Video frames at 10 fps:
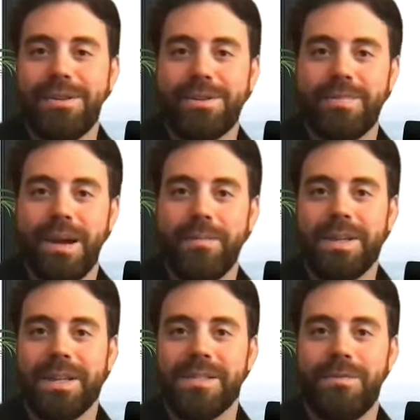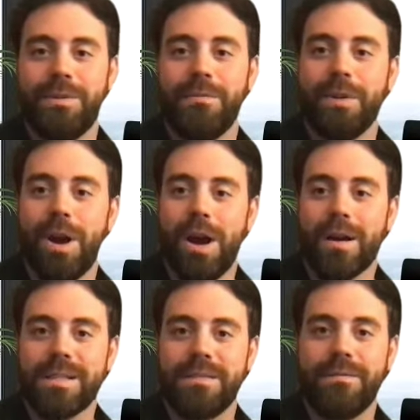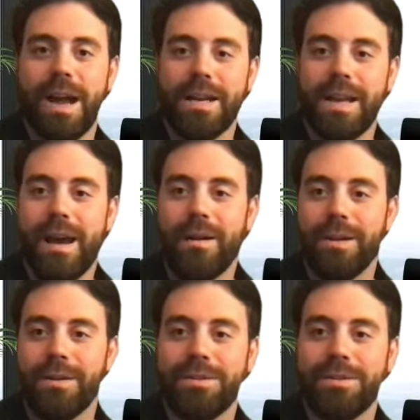you should probably kiss a few frogs to find out,